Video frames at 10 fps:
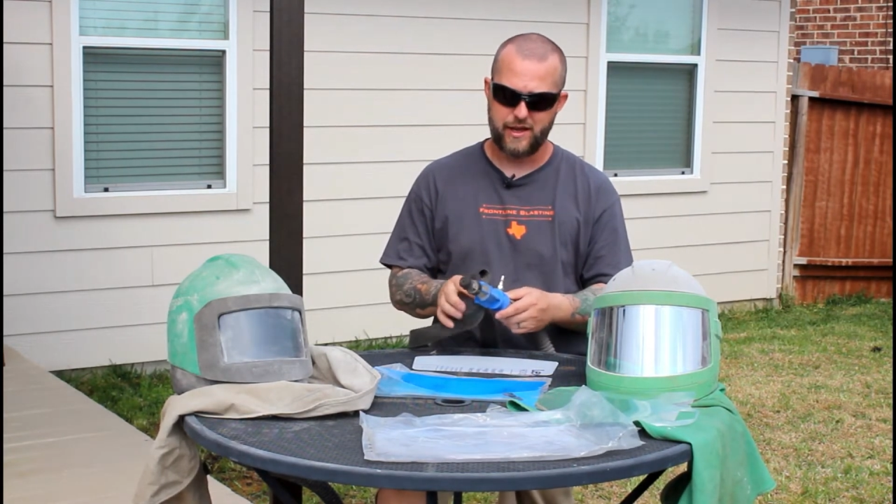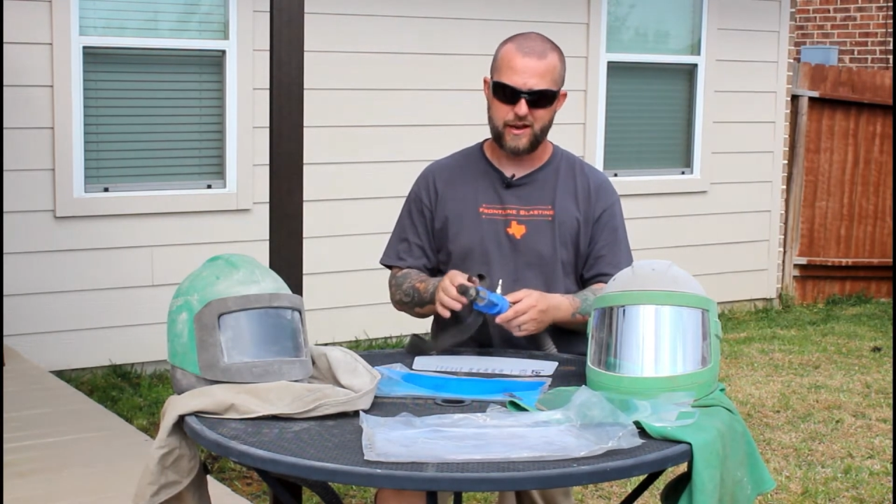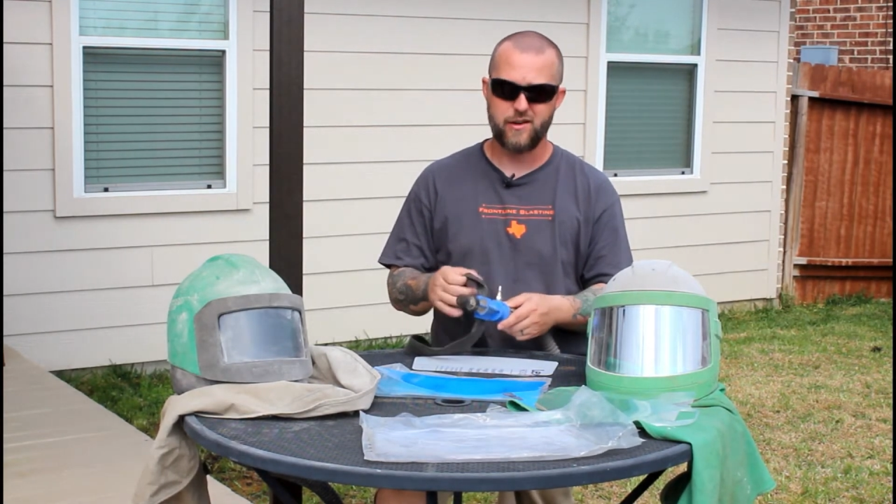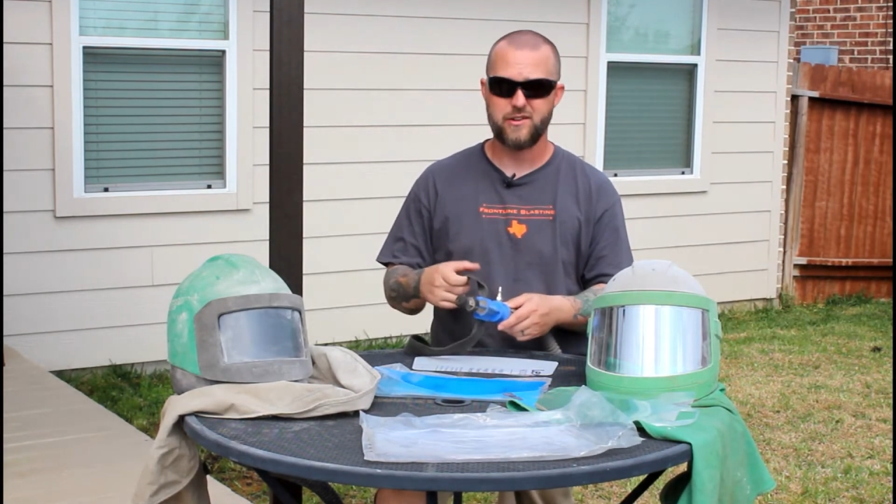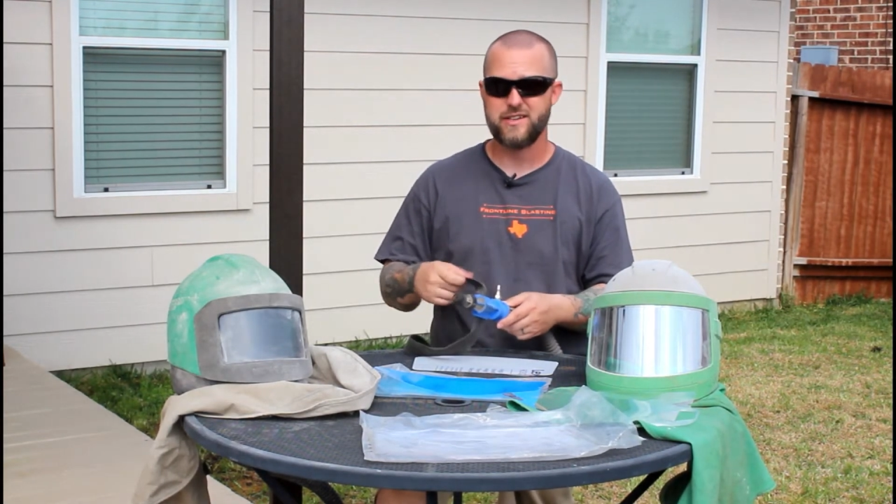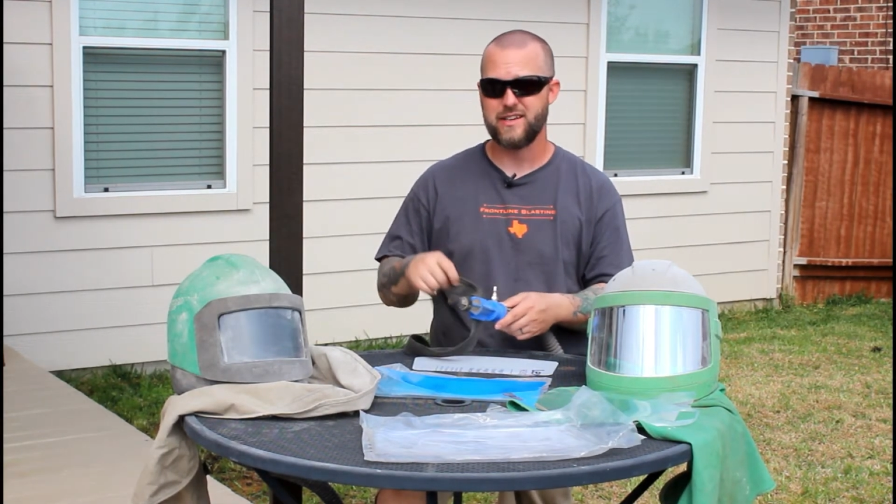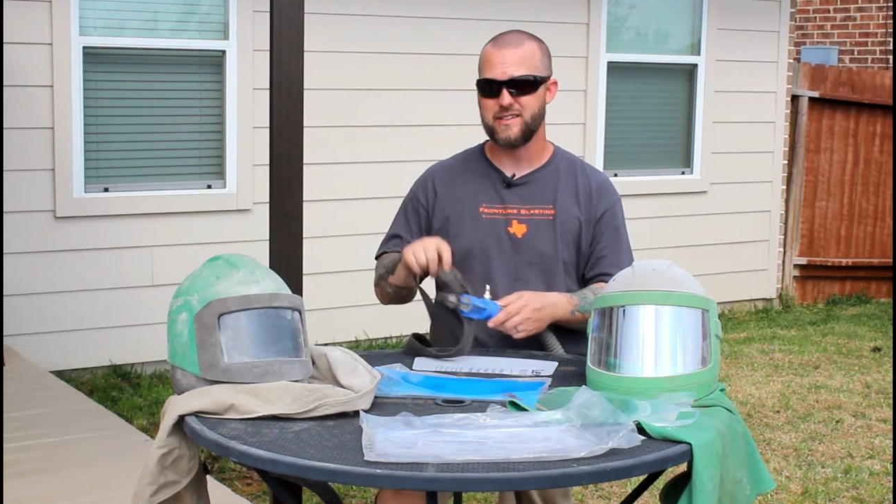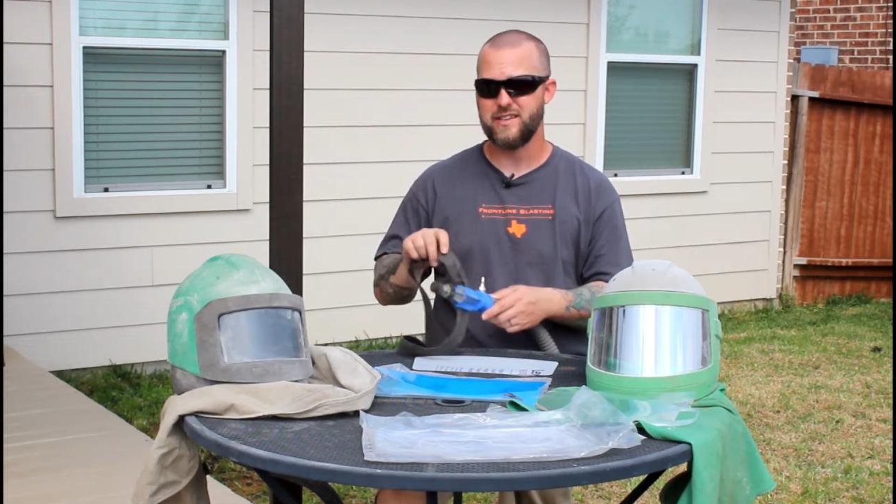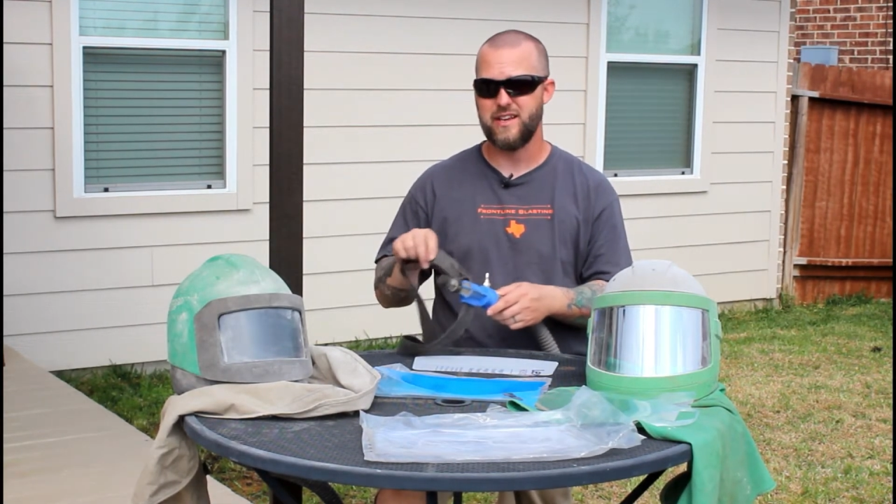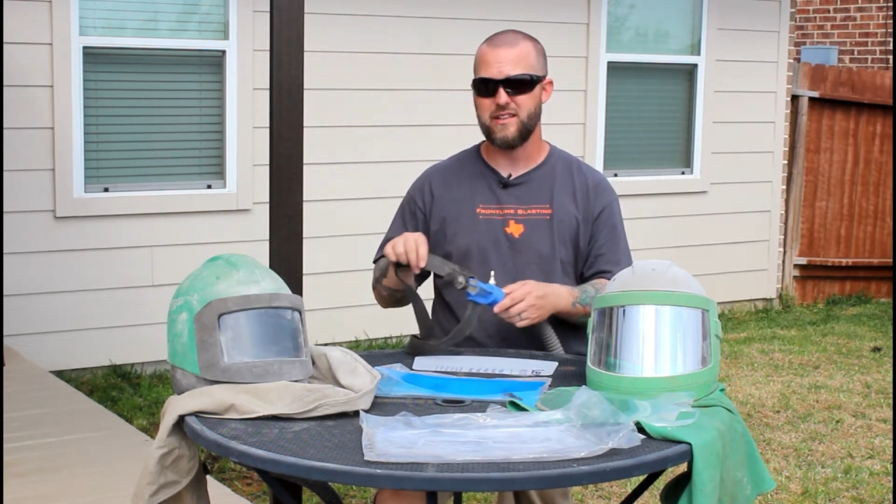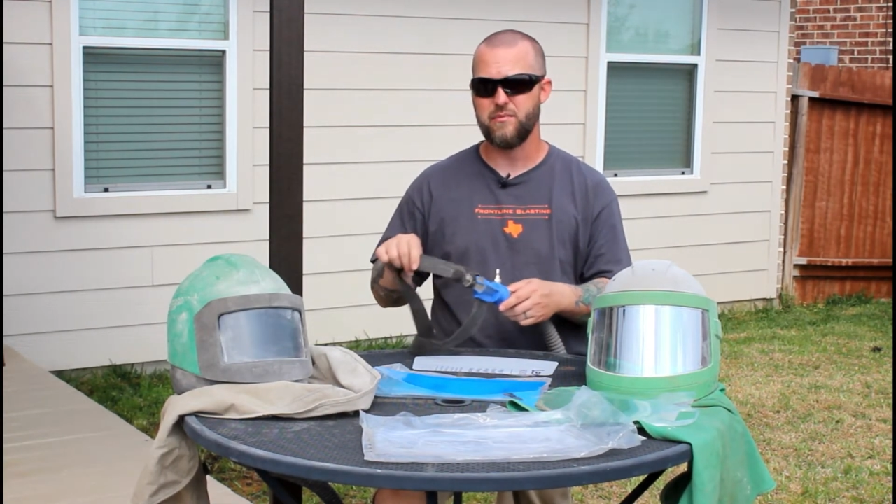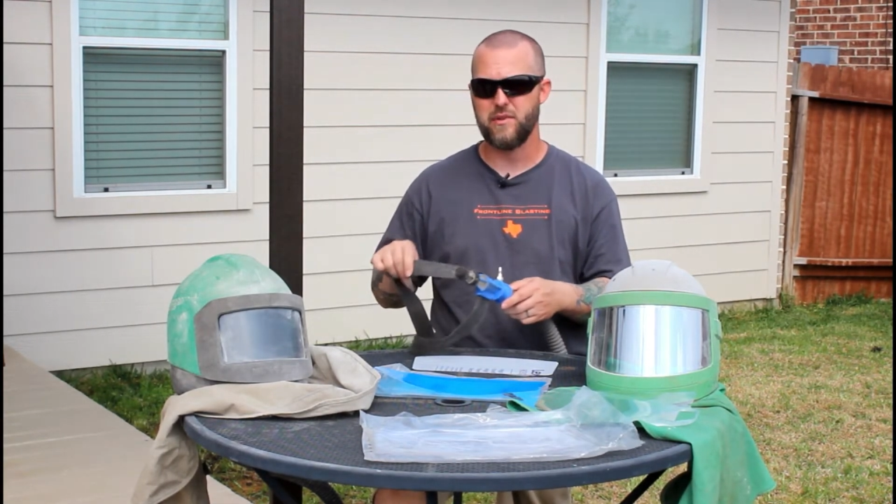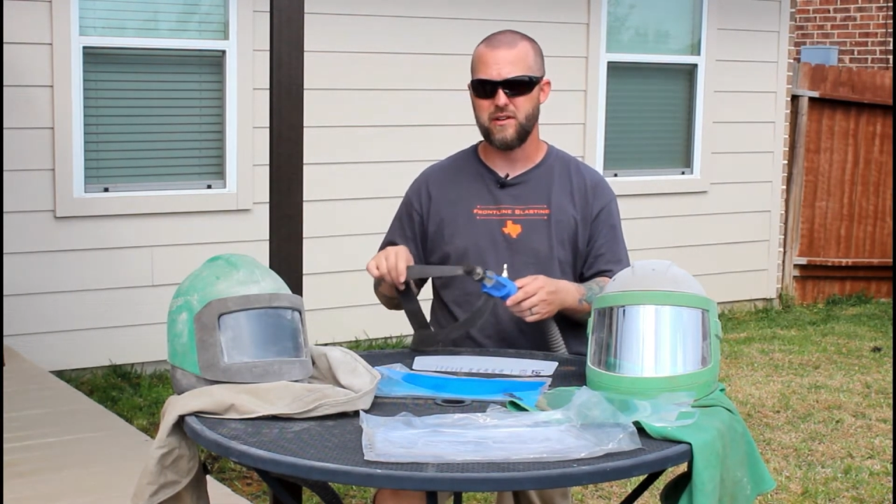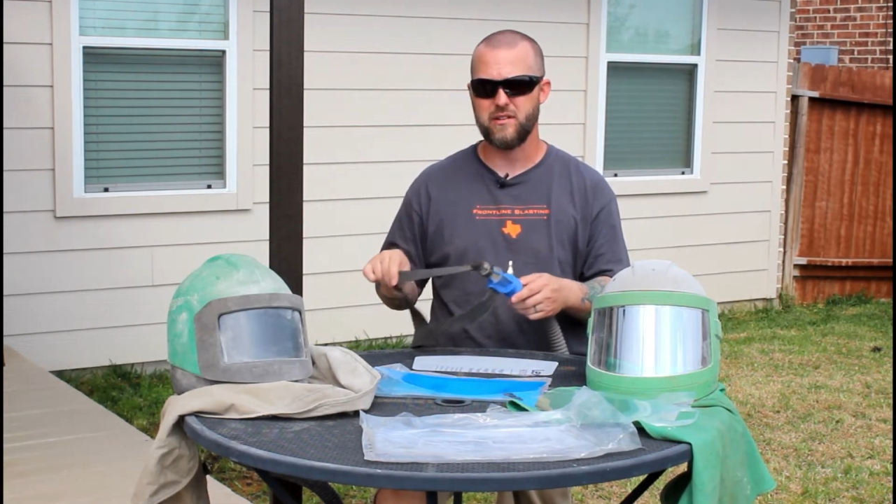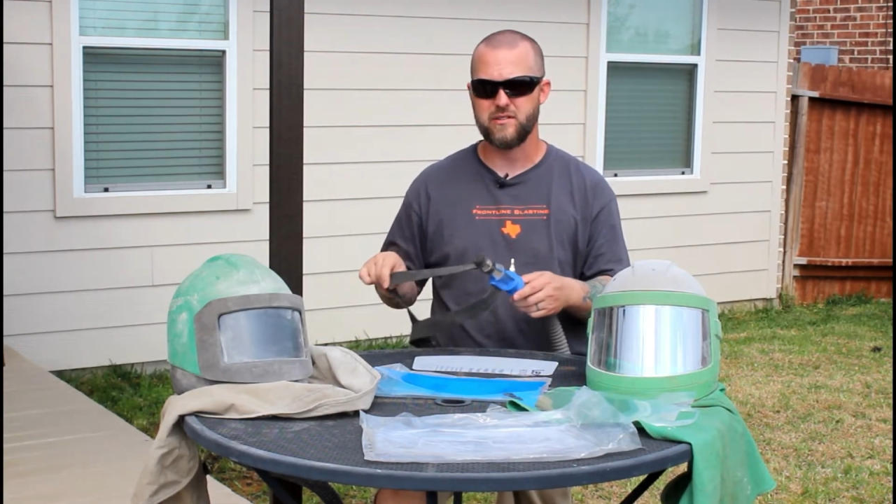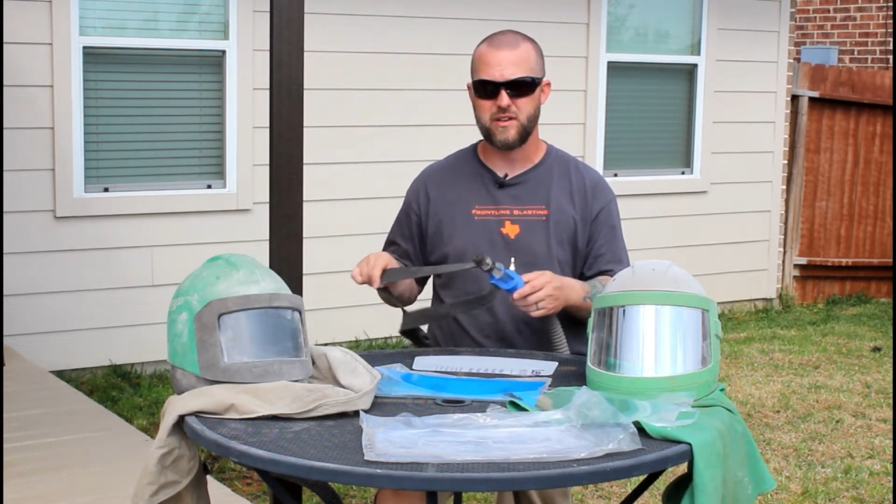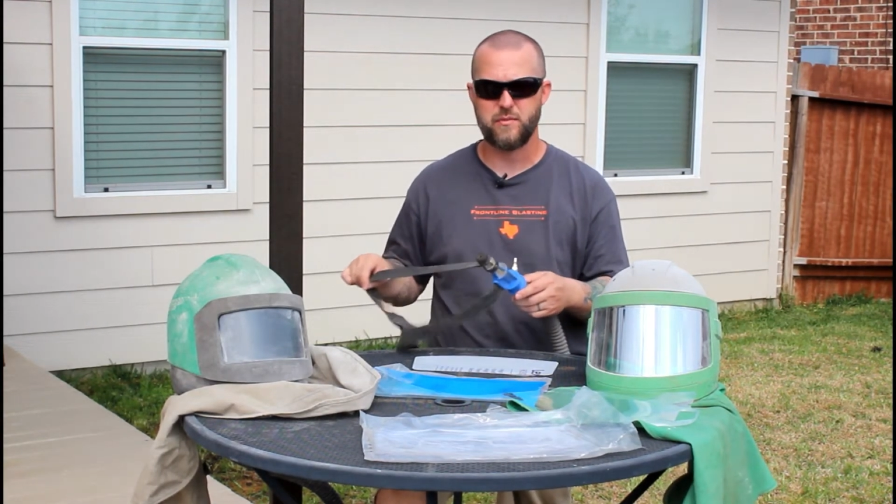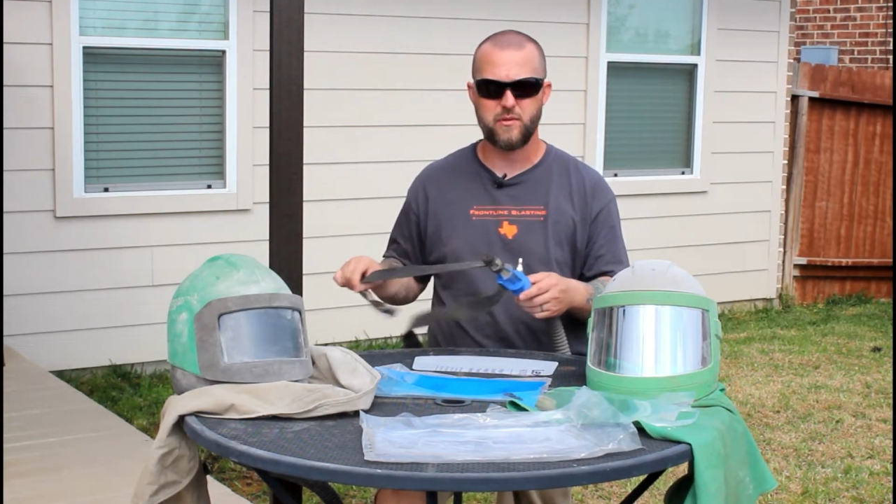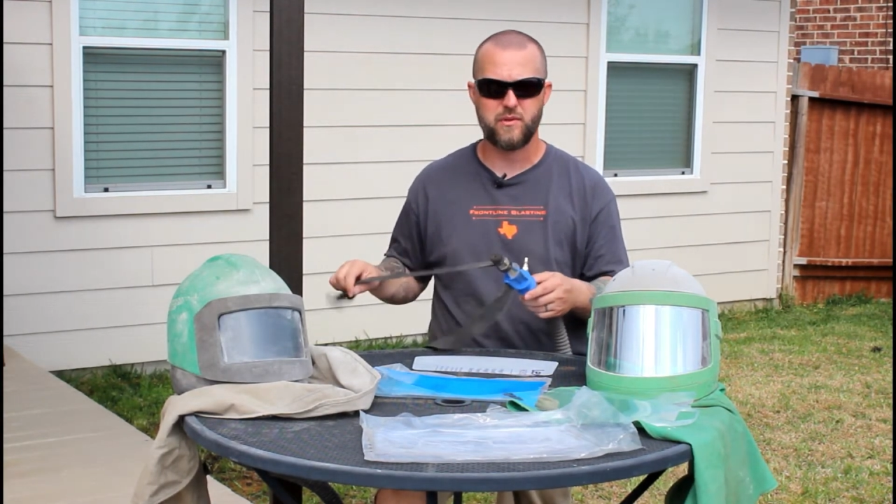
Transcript: And in our Texas heat in the middle of the summer